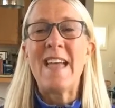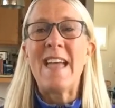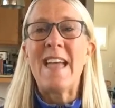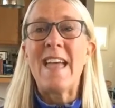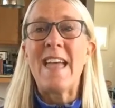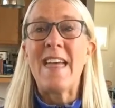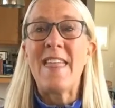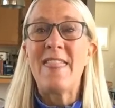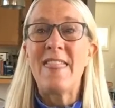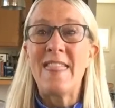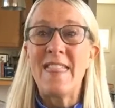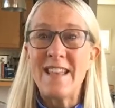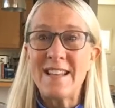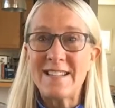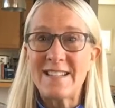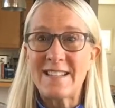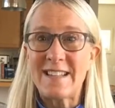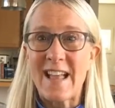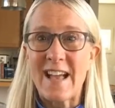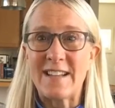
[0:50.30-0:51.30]
In
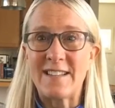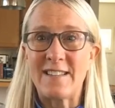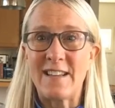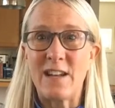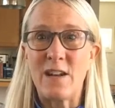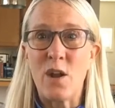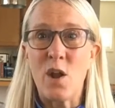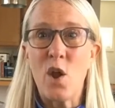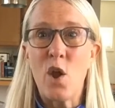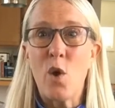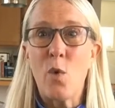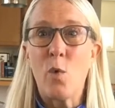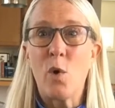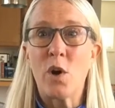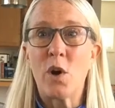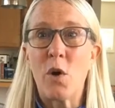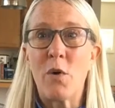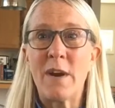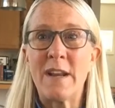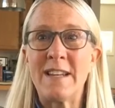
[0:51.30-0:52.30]
this lesson, we're
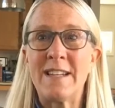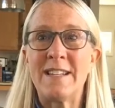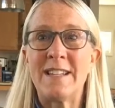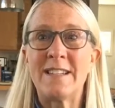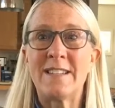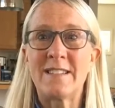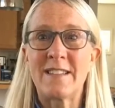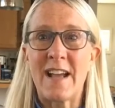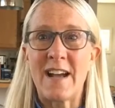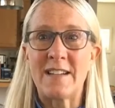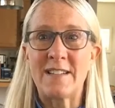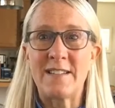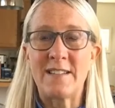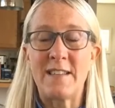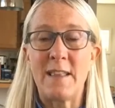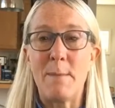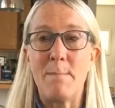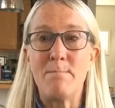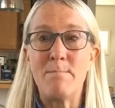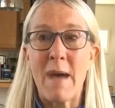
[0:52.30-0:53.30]
going to discuss
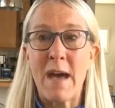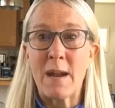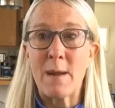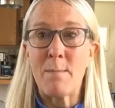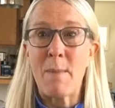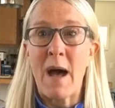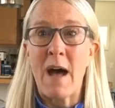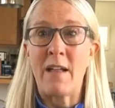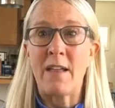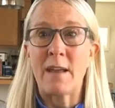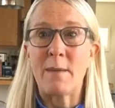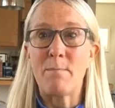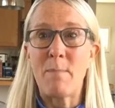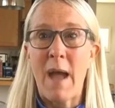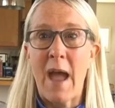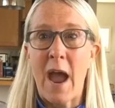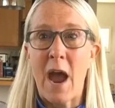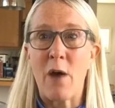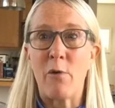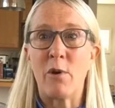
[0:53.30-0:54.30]
the metabolic
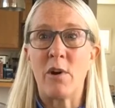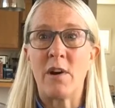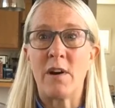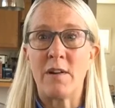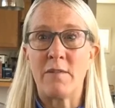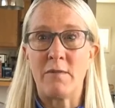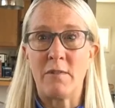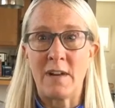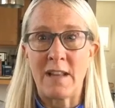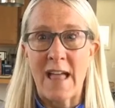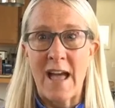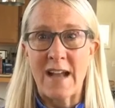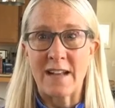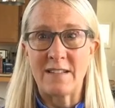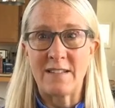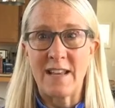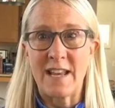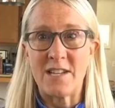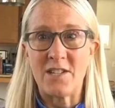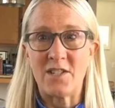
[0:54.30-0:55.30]
power of
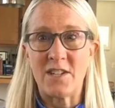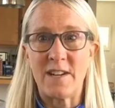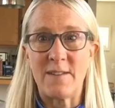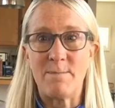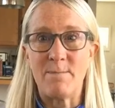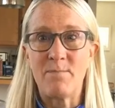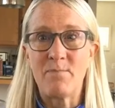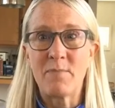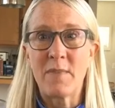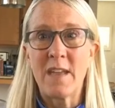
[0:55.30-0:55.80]
relaxation.